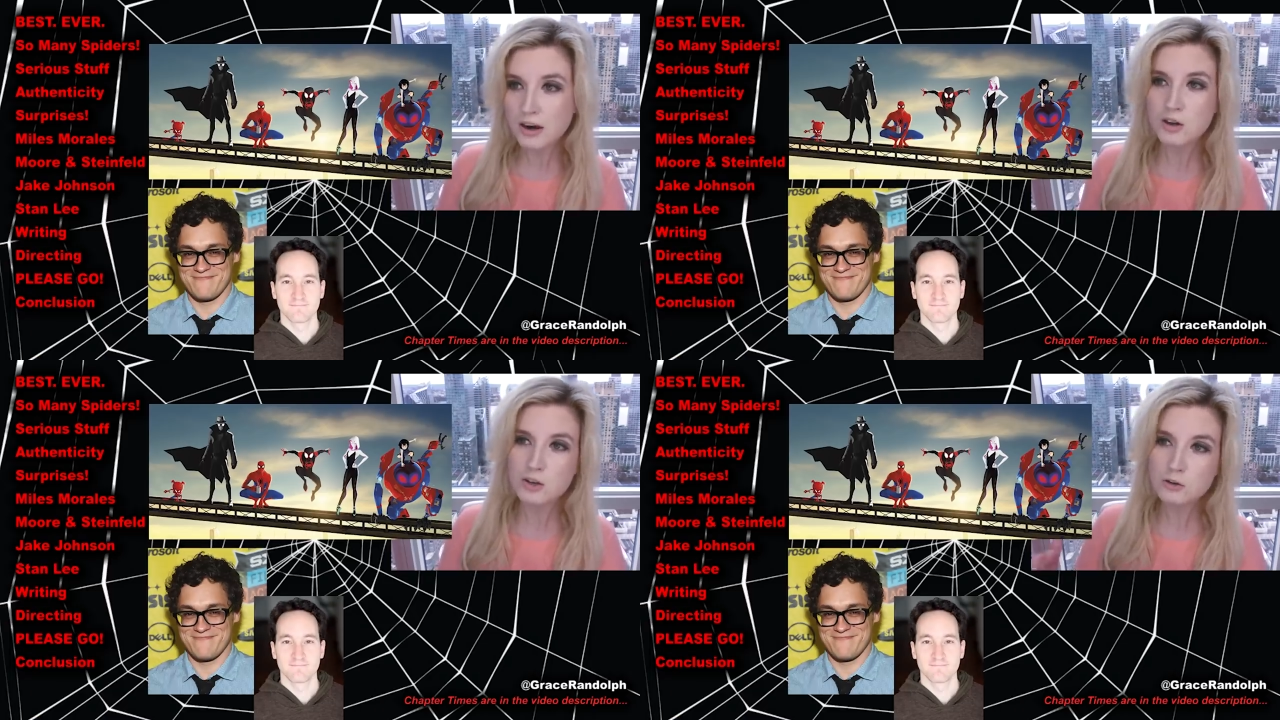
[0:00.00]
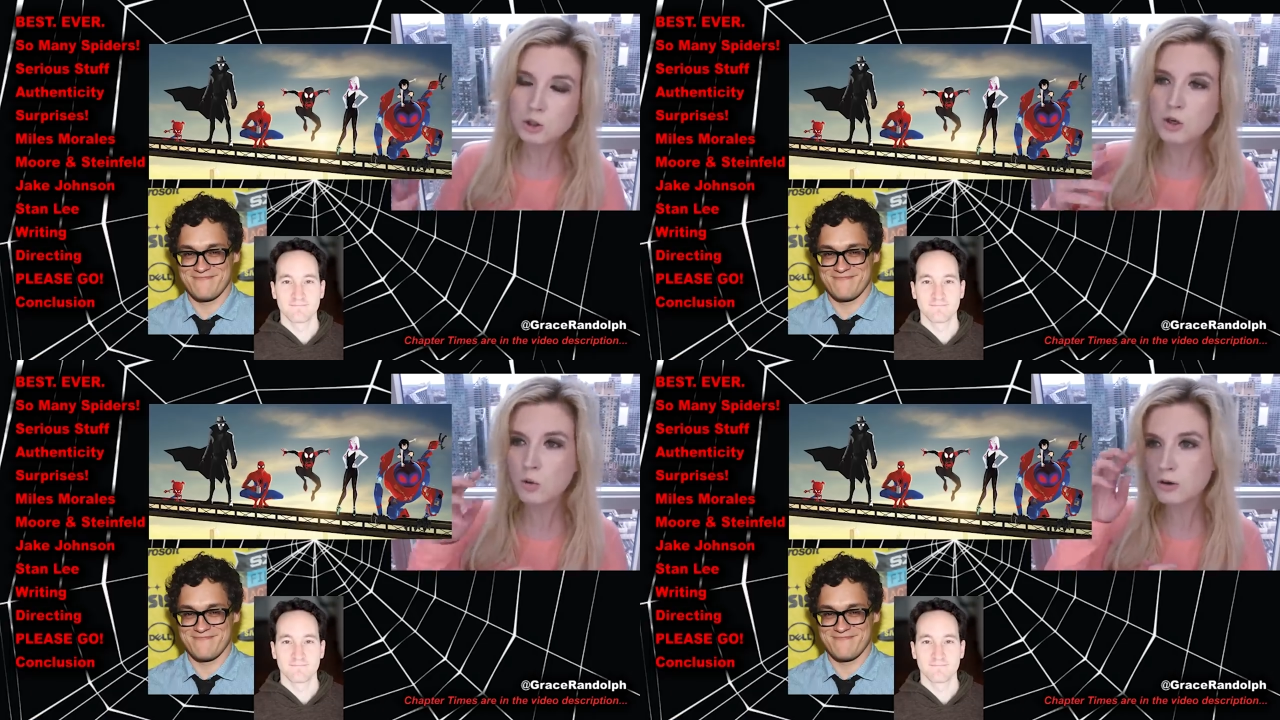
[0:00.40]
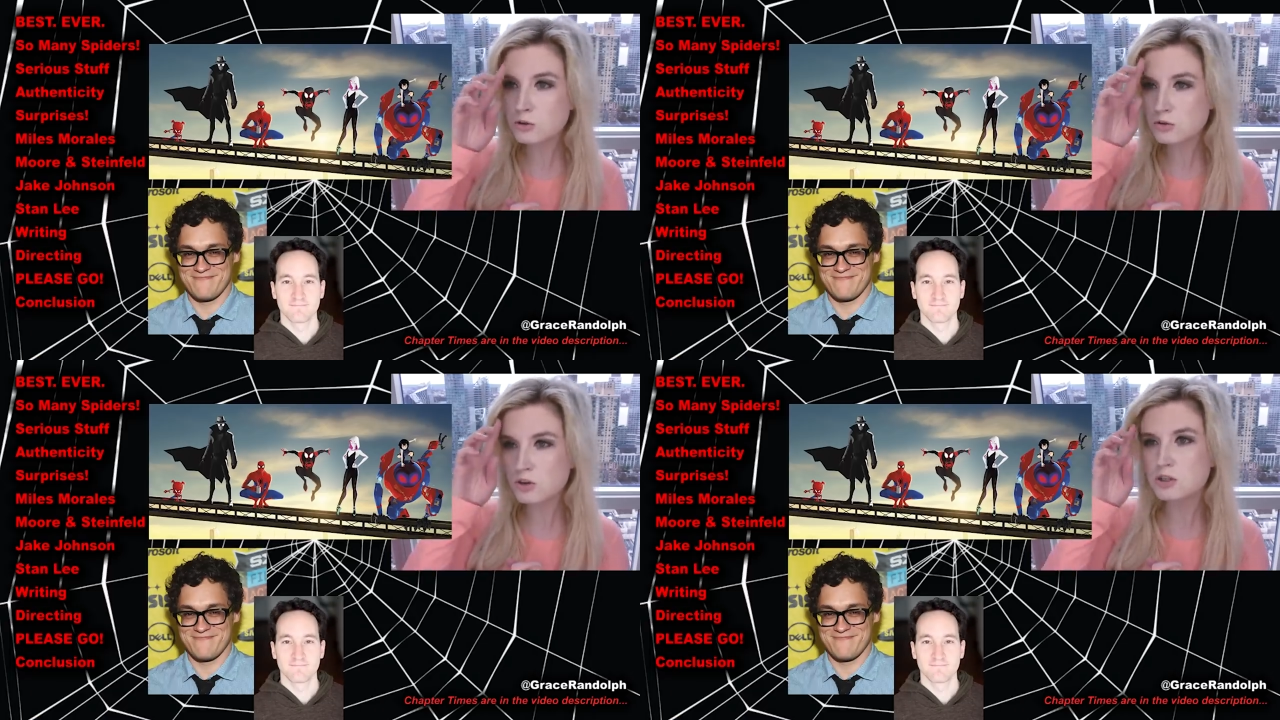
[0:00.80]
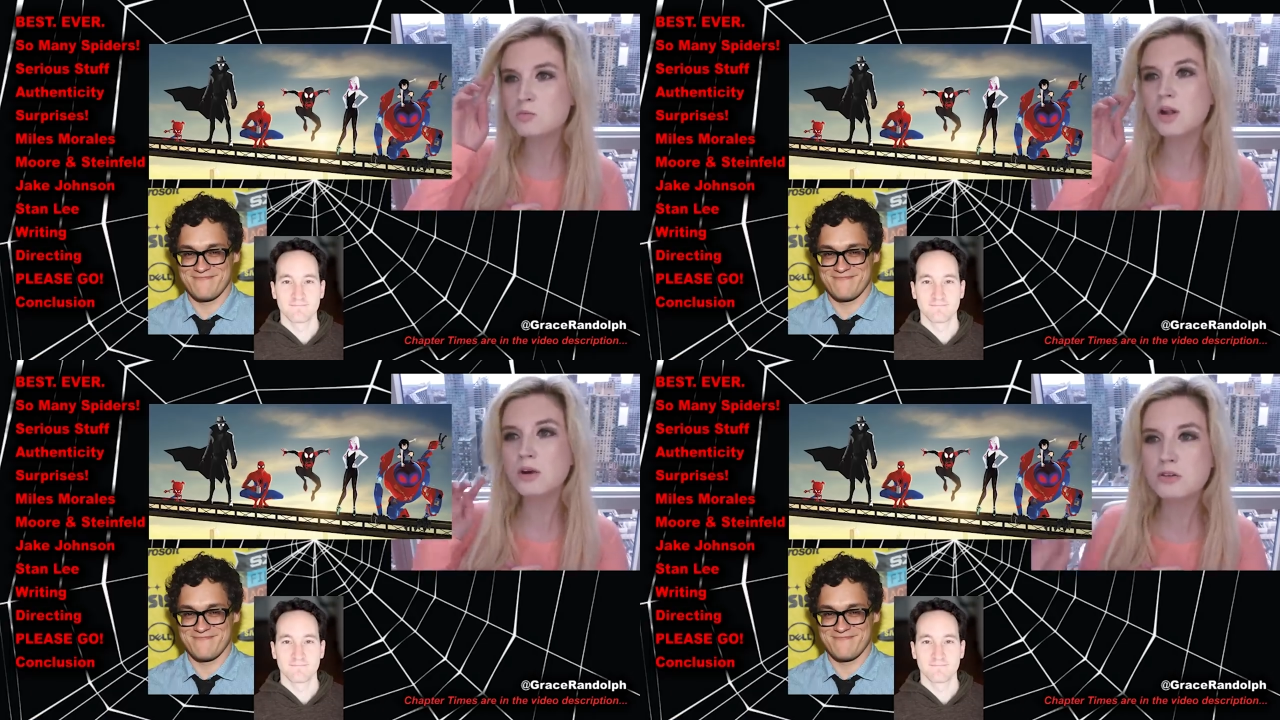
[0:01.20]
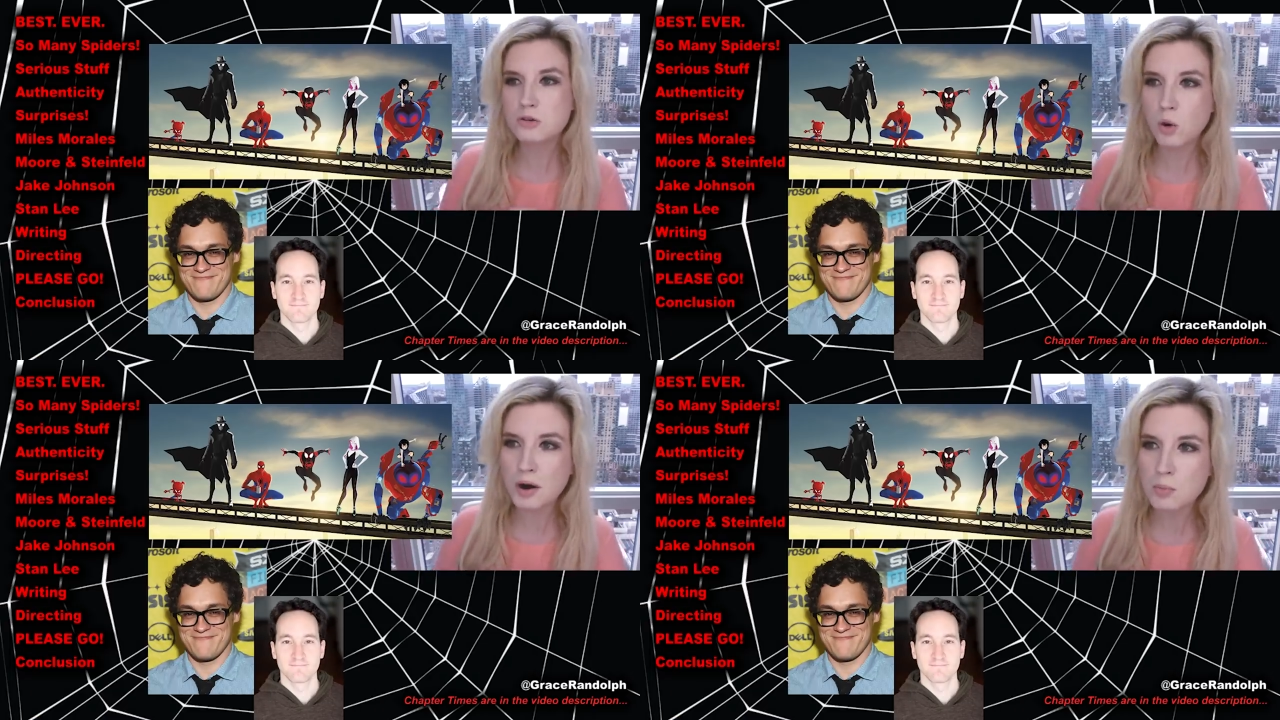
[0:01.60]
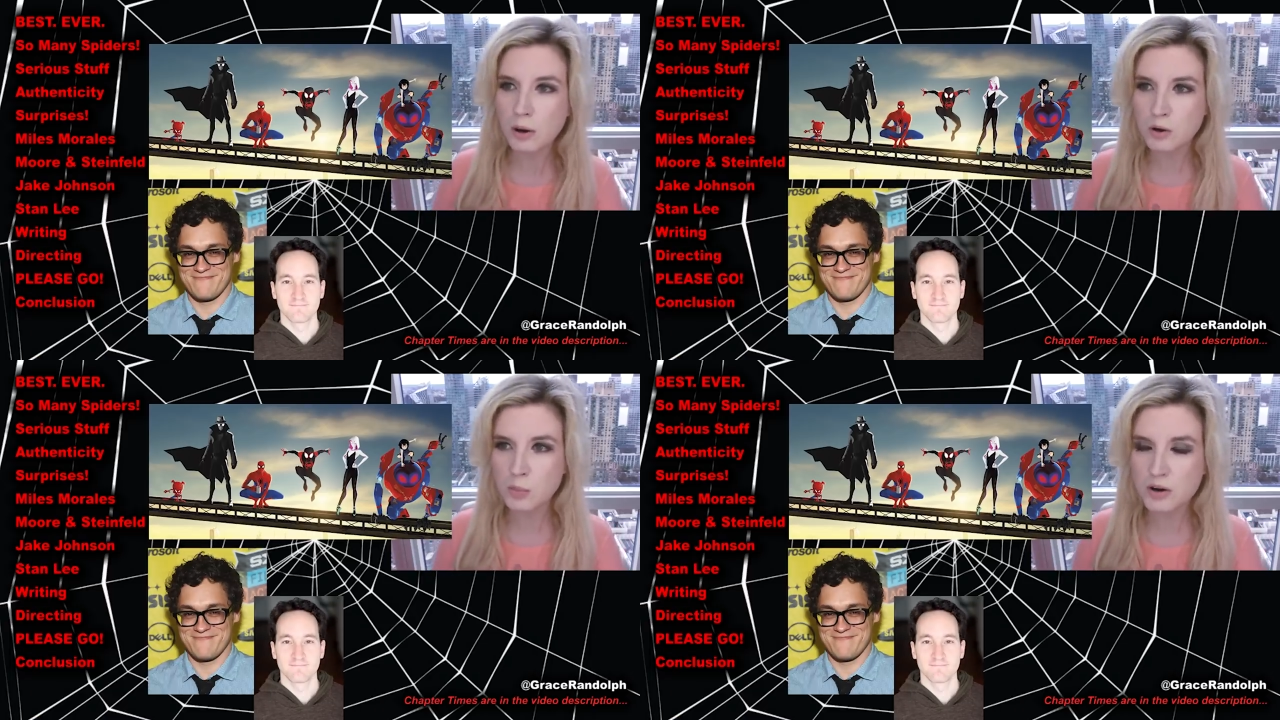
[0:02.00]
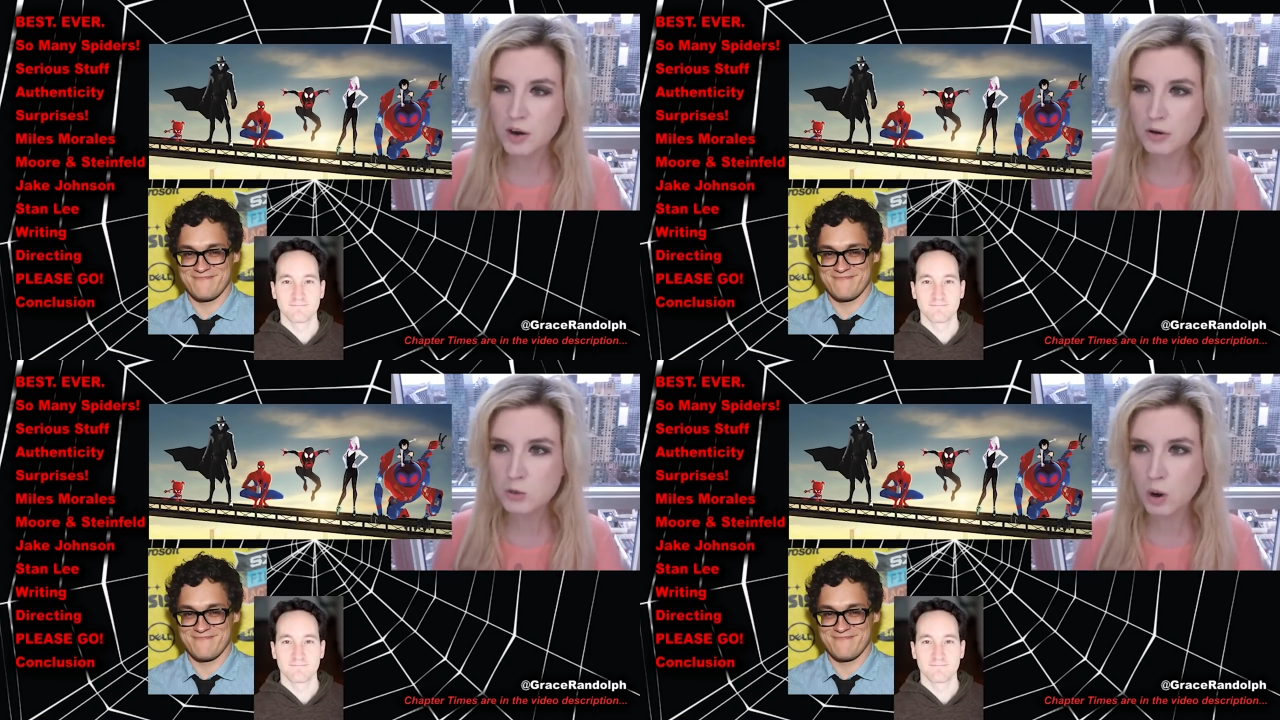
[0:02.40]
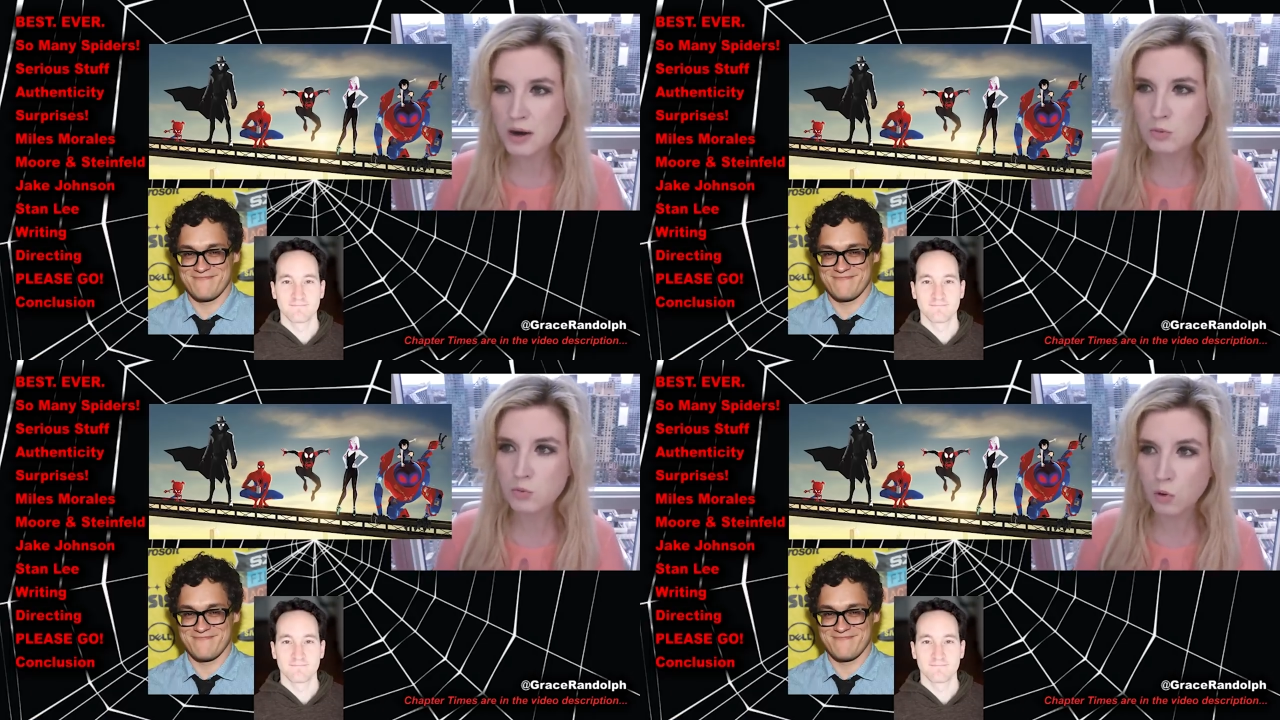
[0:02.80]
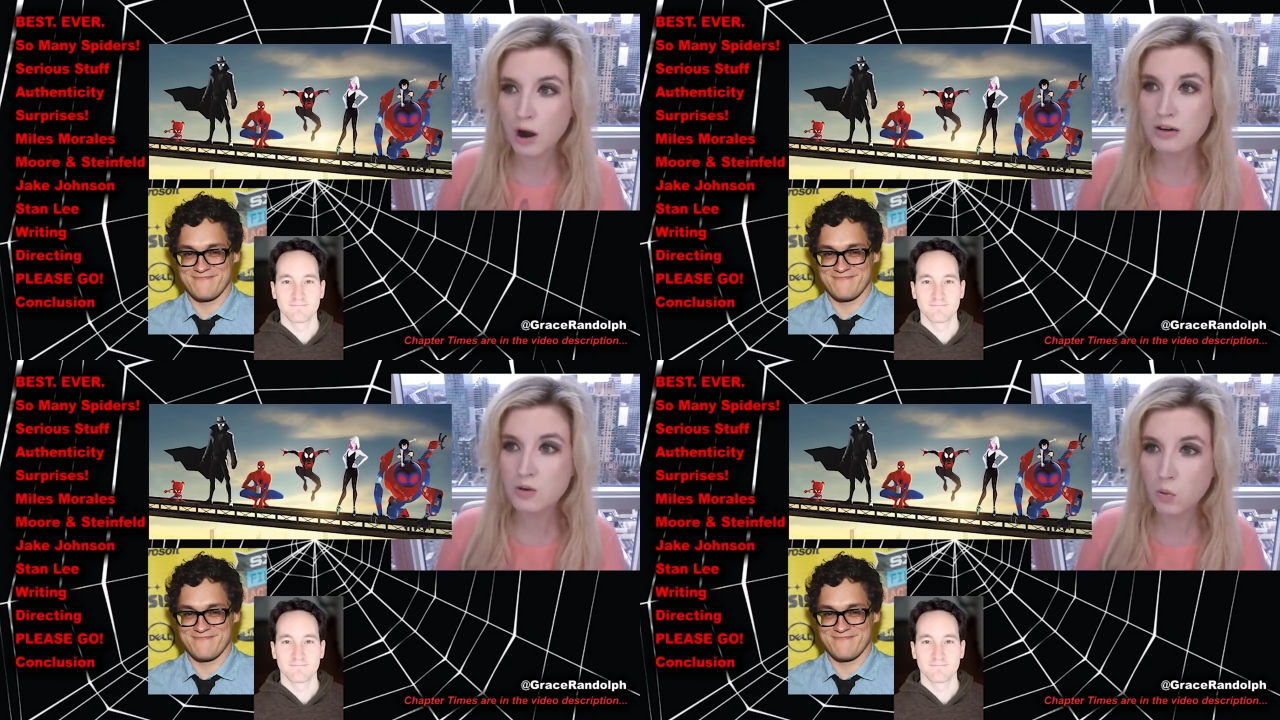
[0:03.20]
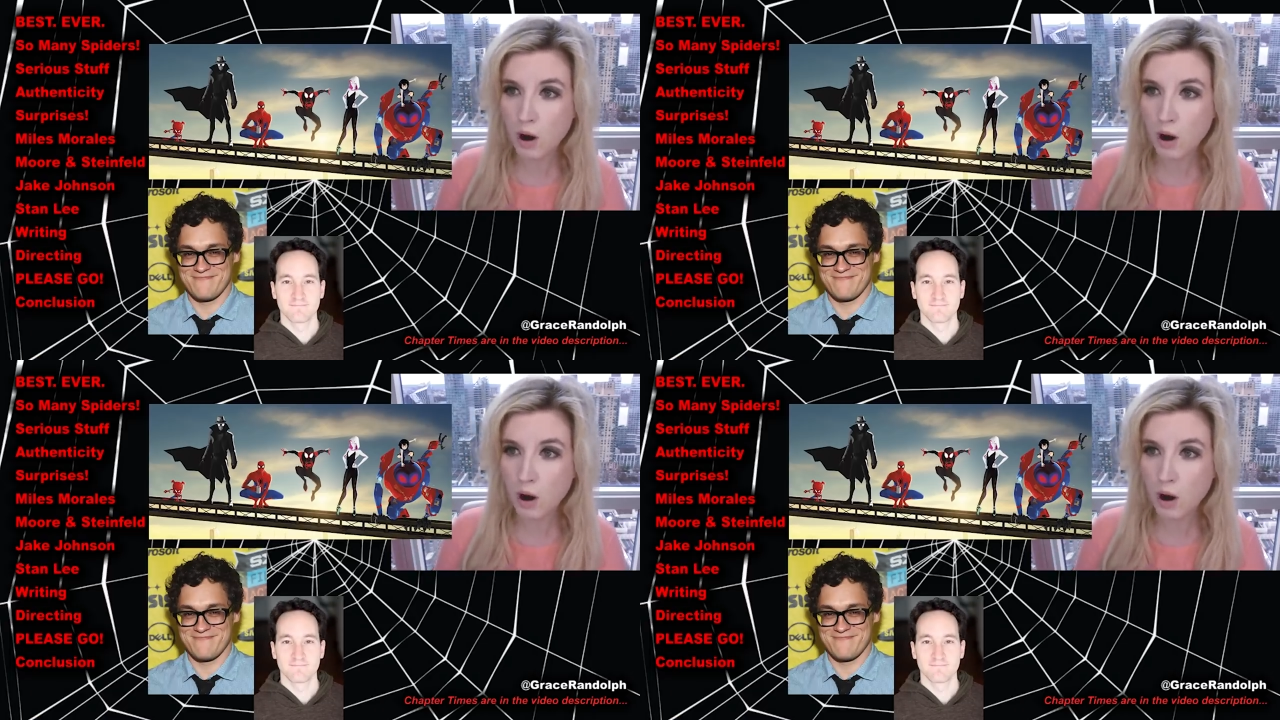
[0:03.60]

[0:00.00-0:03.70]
Speaker 1: and he usually works with Chris Miller as his writing partner, but here he's writing with Rodney